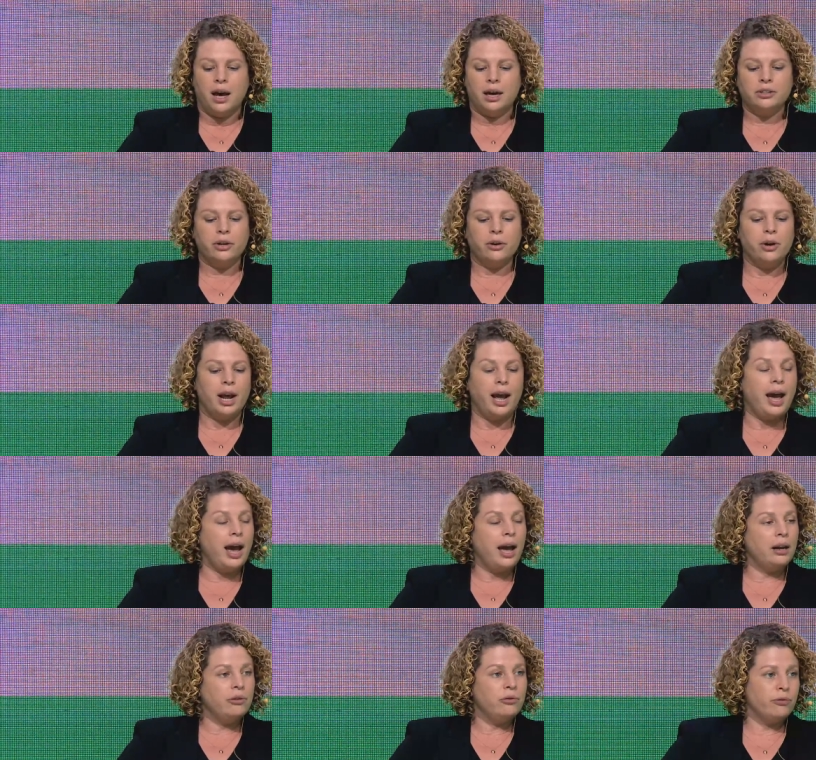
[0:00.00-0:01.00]
and only a
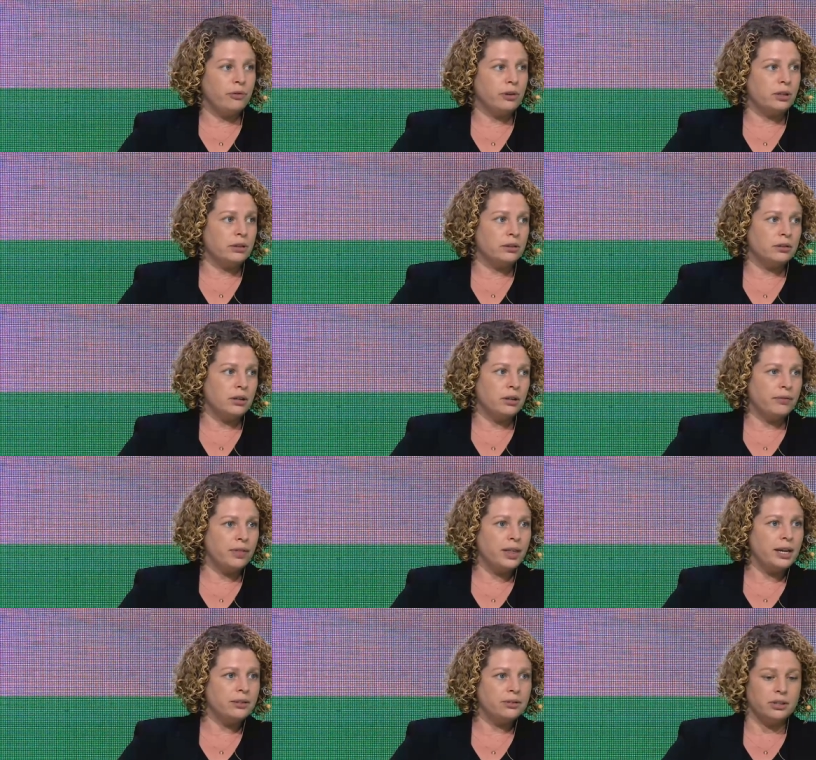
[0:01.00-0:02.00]
handful of
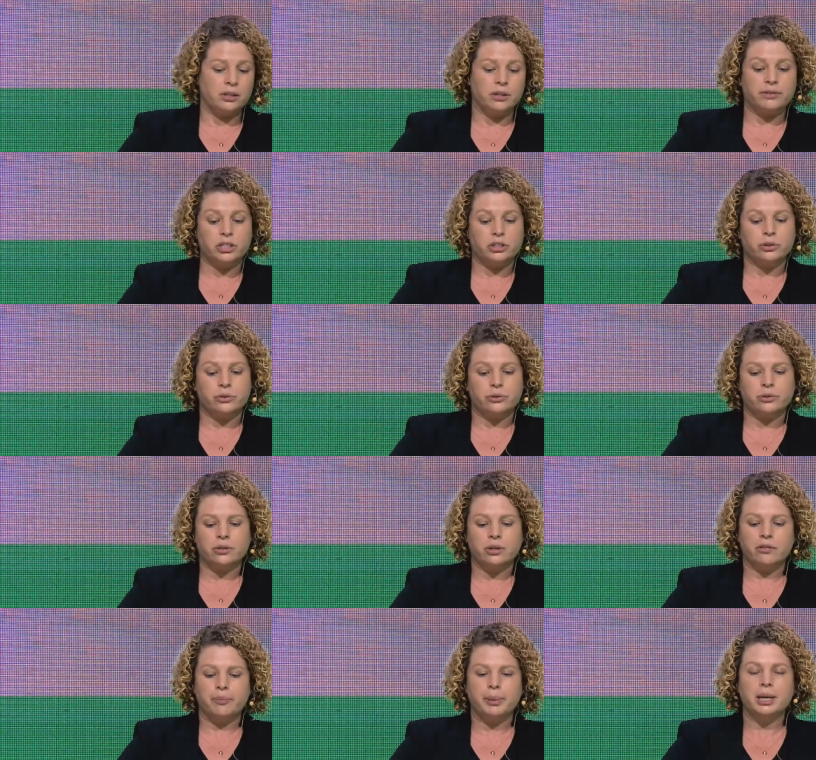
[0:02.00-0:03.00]
these
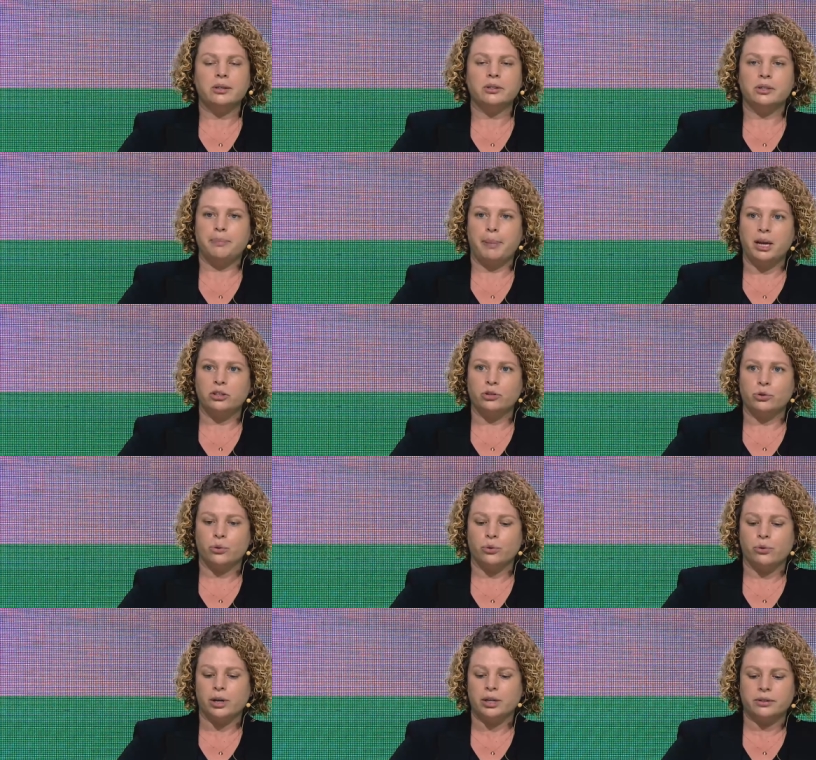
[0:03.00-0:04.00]
individuals have been space
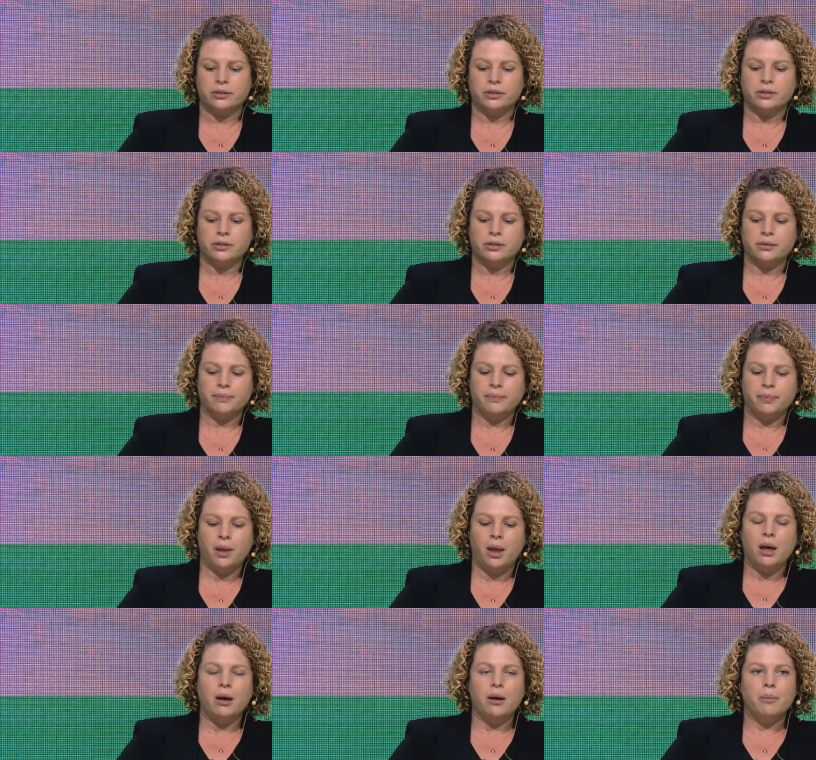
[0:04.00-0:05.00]
tourists.
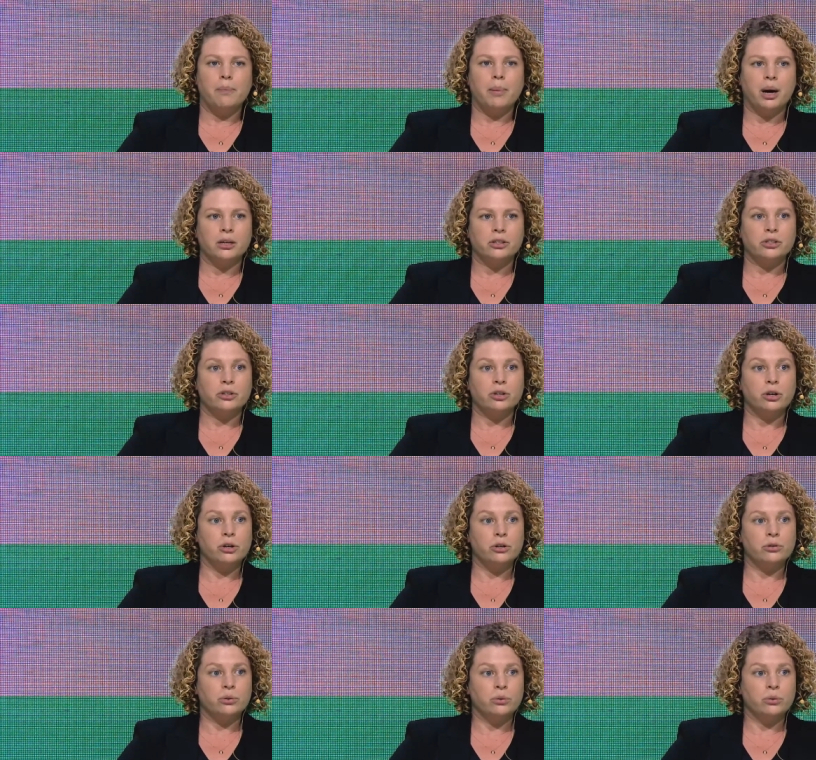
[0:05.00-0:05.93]
But could